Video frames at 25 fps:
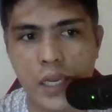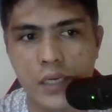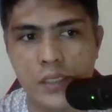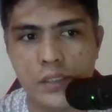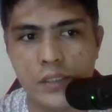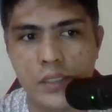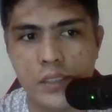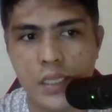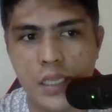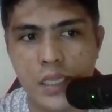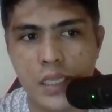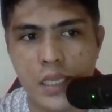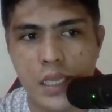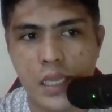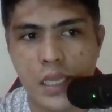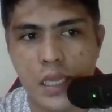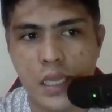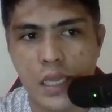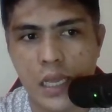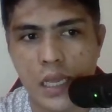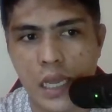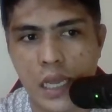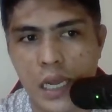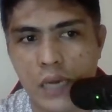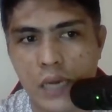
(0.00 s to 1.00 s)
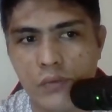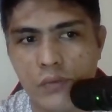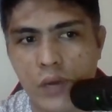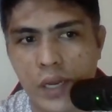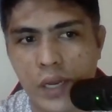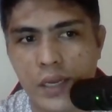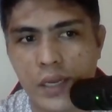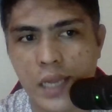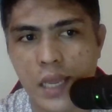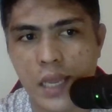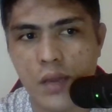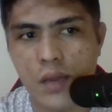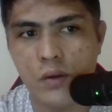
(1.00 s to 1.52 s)
here uh,
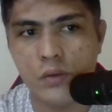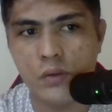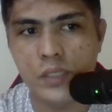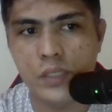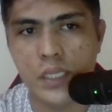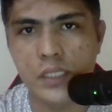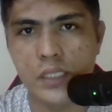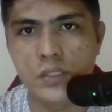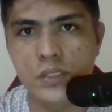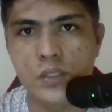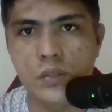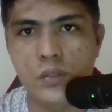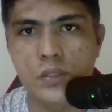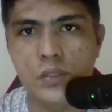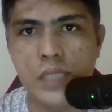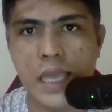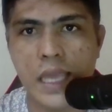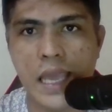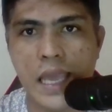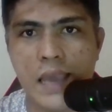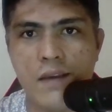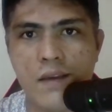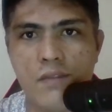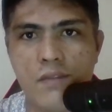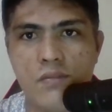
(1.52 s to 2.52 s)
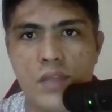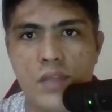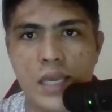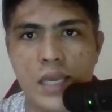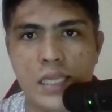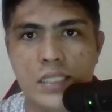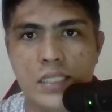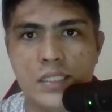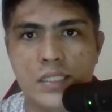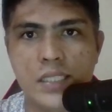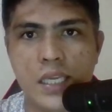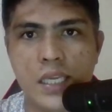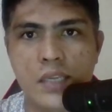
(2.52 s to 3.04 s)
right now they don't have that
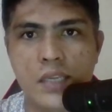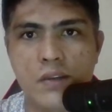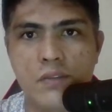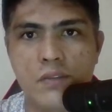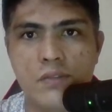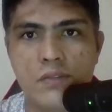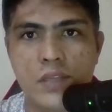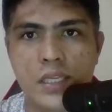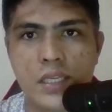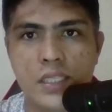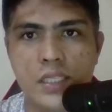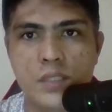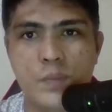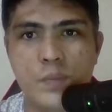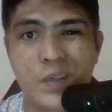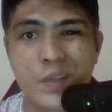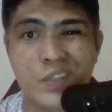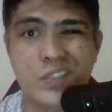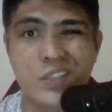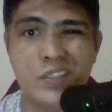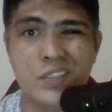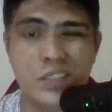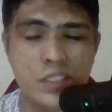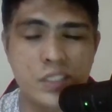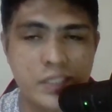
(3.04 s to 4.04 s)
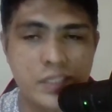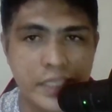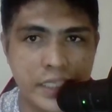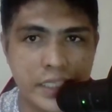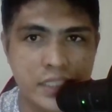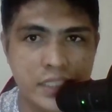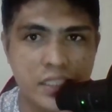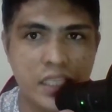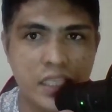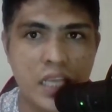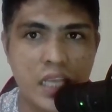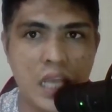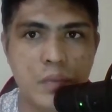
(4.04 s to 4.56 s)
inside of this because it's like I
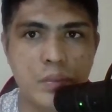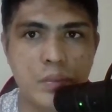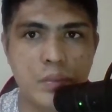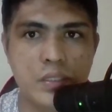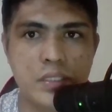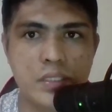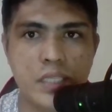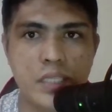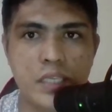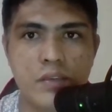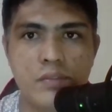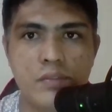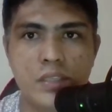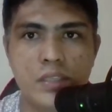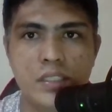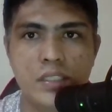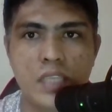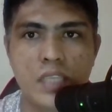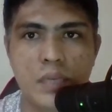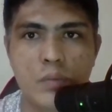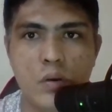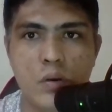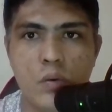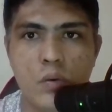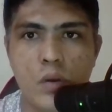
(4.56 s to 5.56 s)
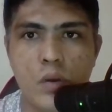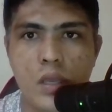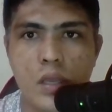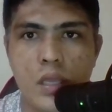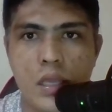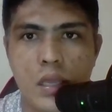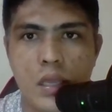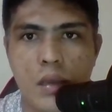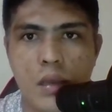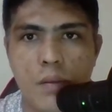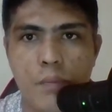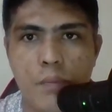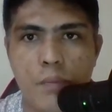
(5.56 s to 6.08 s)
said I'm inside of the demo
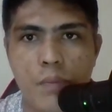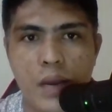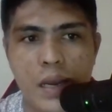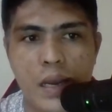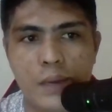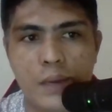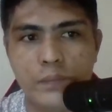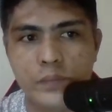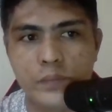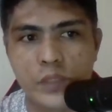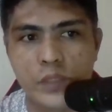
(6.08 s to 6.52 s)
but